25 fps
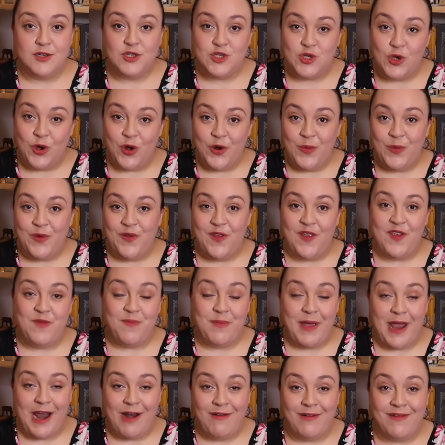John was his
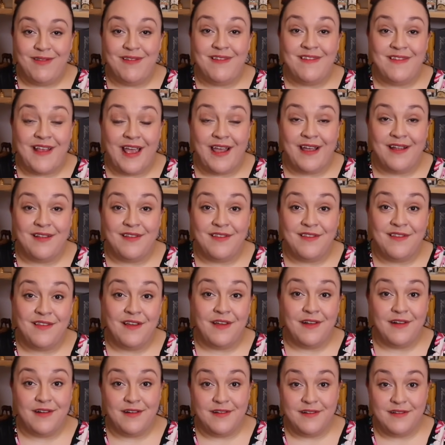parents' second
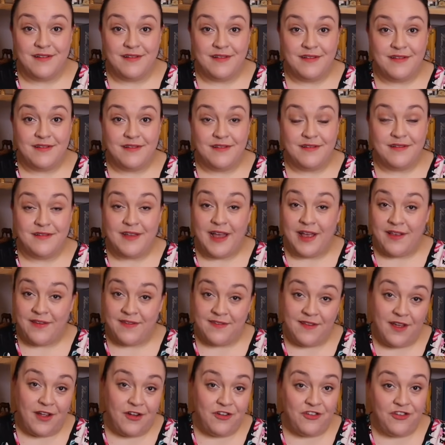son. As
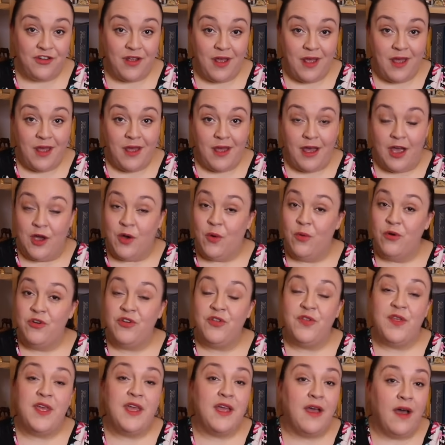such, according
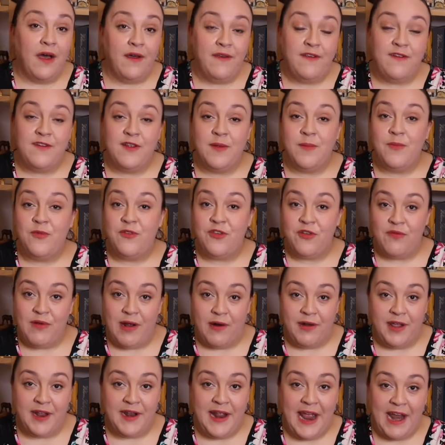to the customs
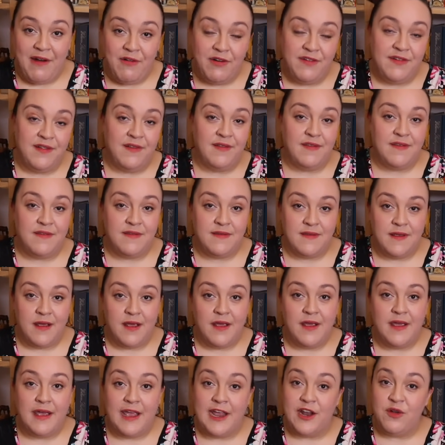surrounding inheritance,
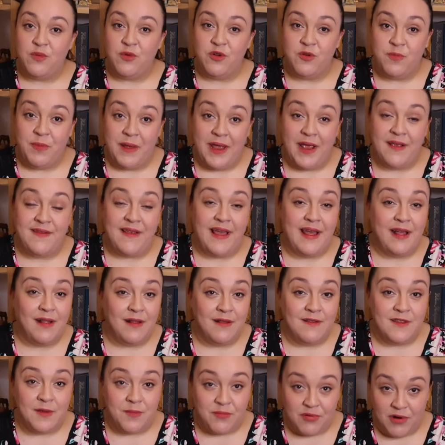it would be his
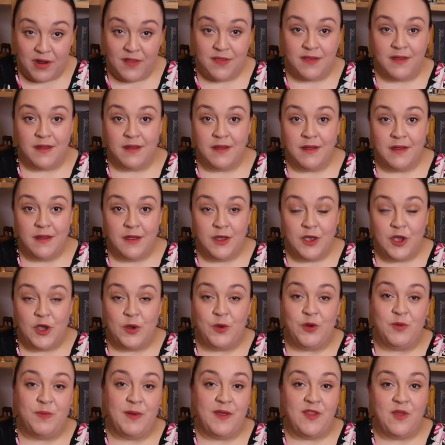elder brother who
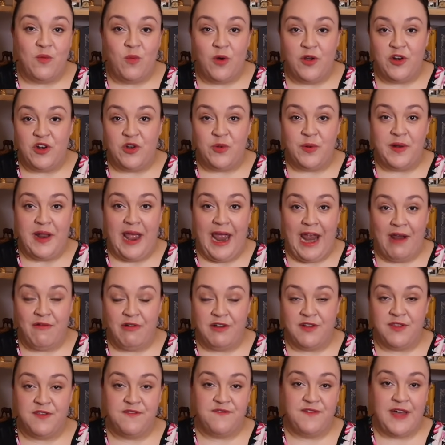would be the one to
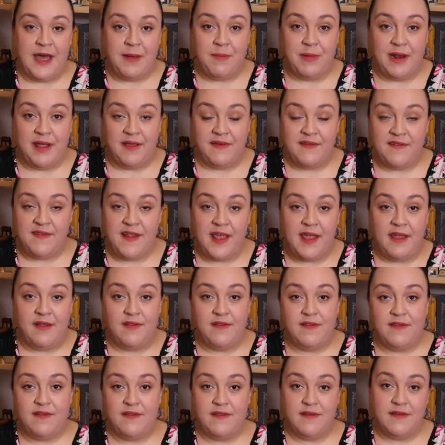inherit the family
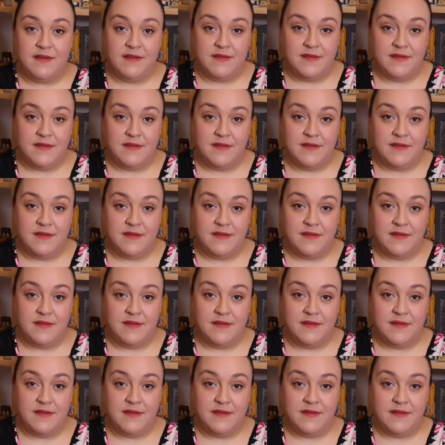estates.